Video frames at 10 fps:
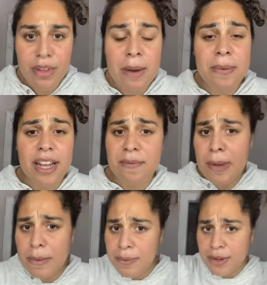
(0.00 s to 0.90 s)
I'm gonna give
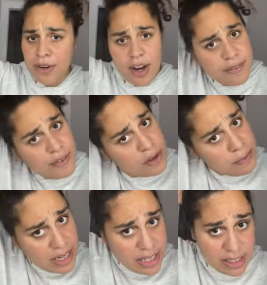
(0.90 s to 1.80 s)
people a few
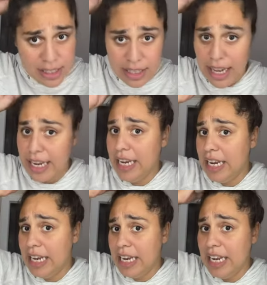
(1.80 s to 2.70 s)
minutes to like
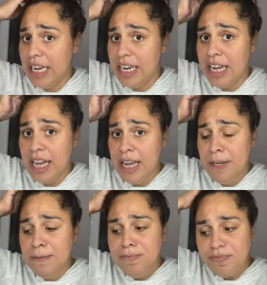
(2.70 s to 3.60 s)
get in.
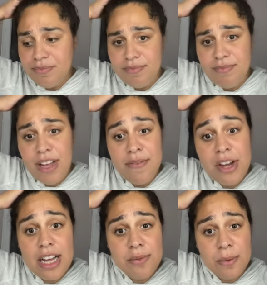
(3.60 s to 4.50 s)
If you
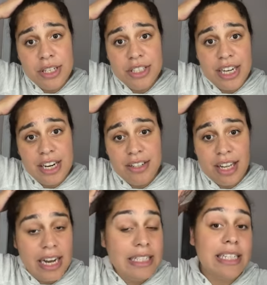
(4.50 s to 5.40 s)
guys wanna share,
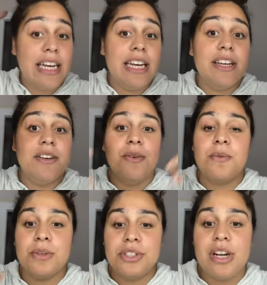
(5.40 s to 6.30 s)
like I
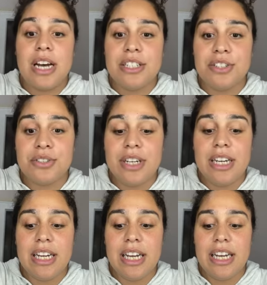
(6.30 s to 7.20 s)
said, what you guys are
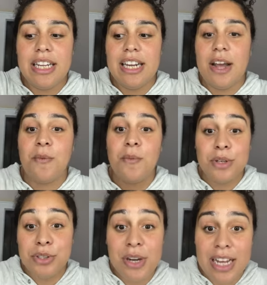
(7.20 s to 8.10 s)
drinking and
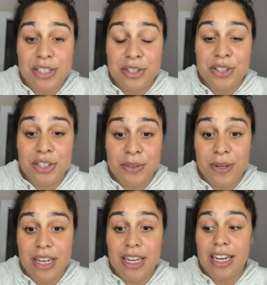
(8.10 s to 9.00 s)
what you guys are
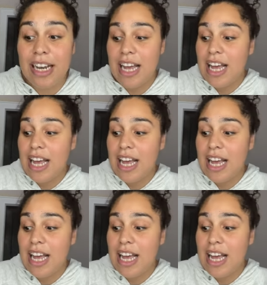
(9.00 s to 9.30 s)
doing.